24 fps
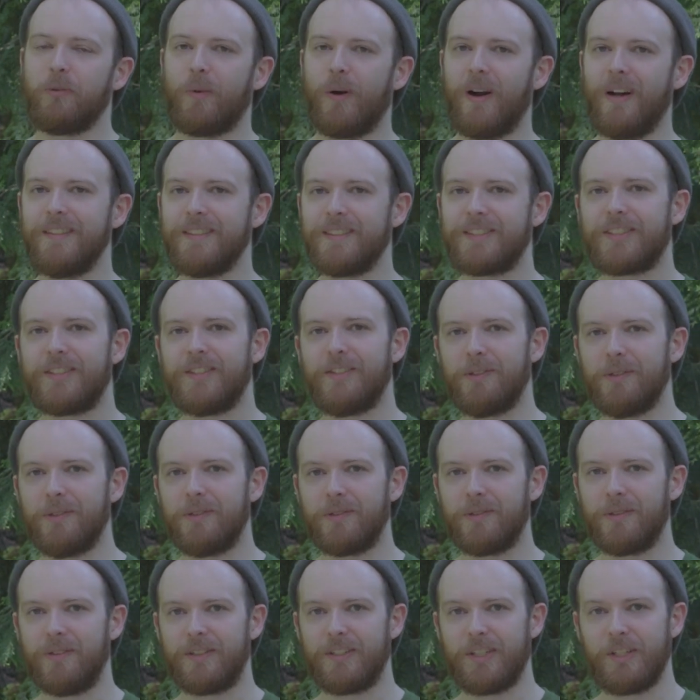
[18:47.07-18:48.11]
want to.
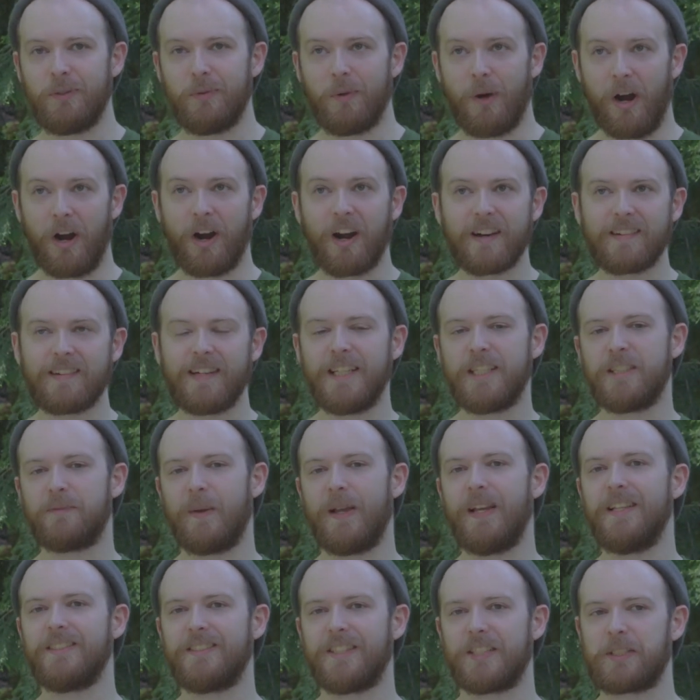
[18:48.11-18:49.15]
You are a
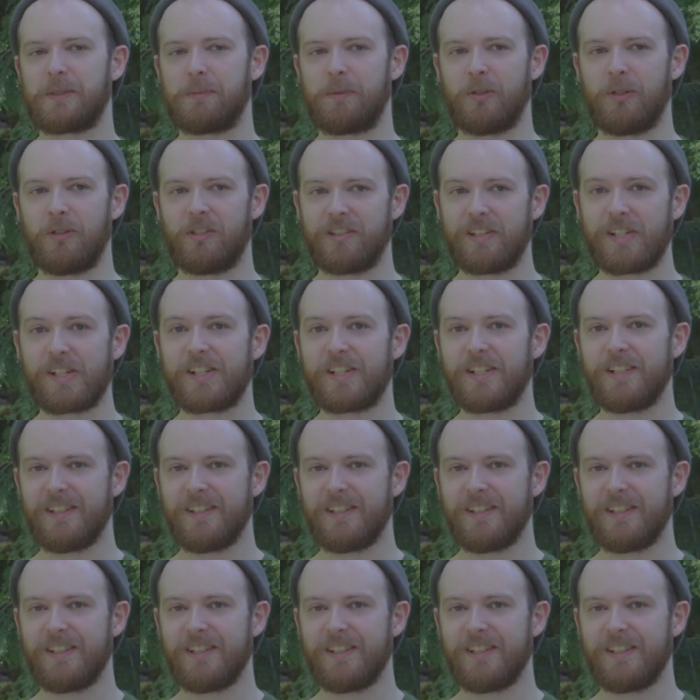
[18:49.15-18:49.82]
space explorer.